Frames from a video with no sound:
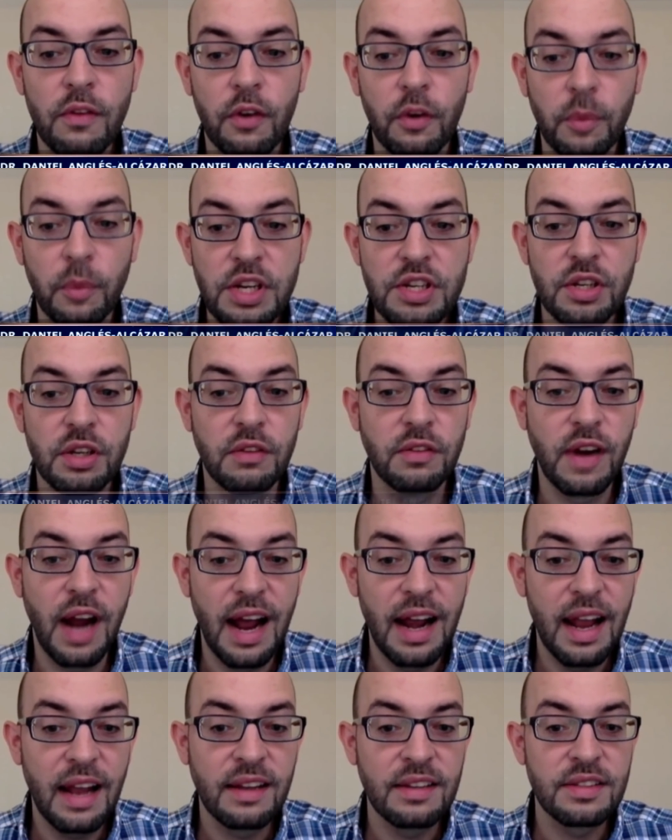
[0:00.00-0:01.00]
formation of
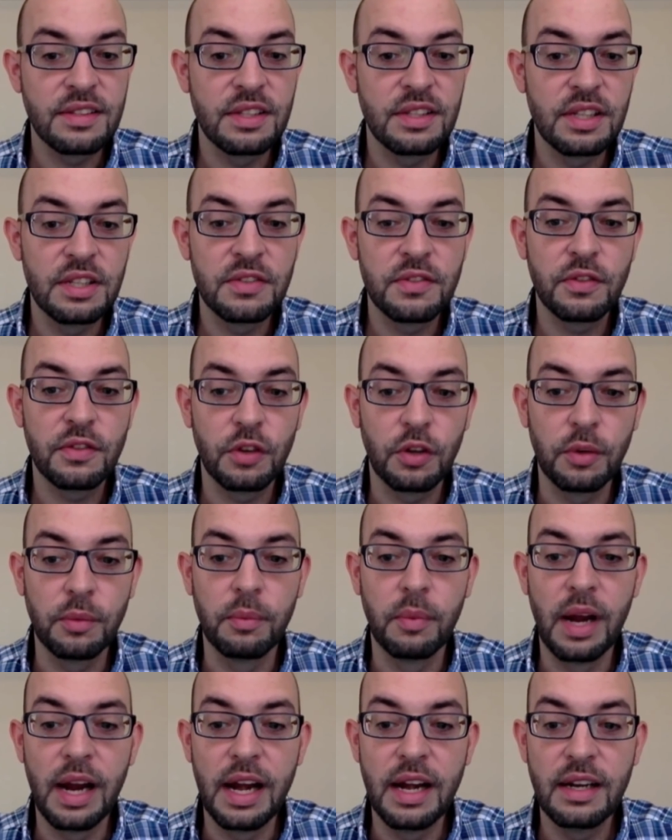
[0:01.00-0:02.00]
galaxies
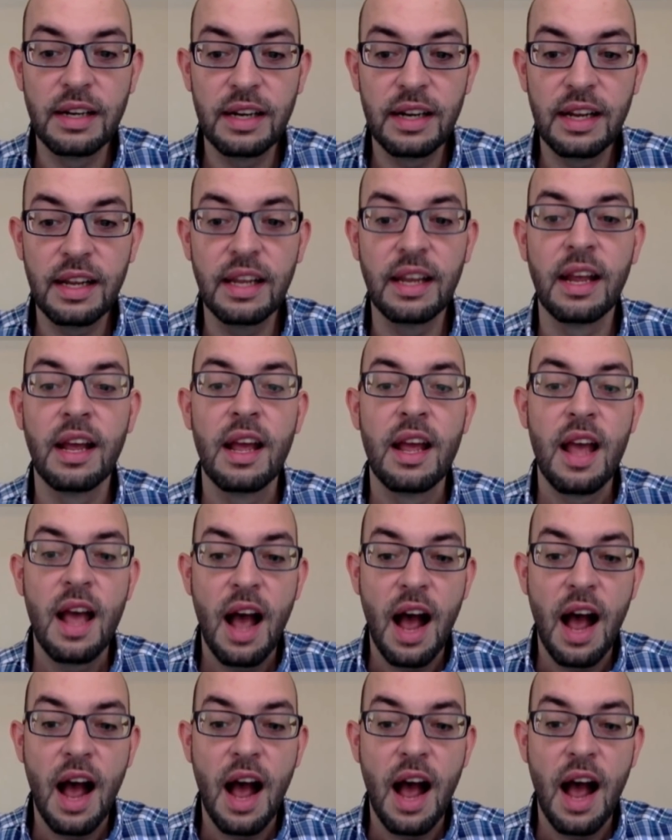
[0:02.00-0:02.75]
from early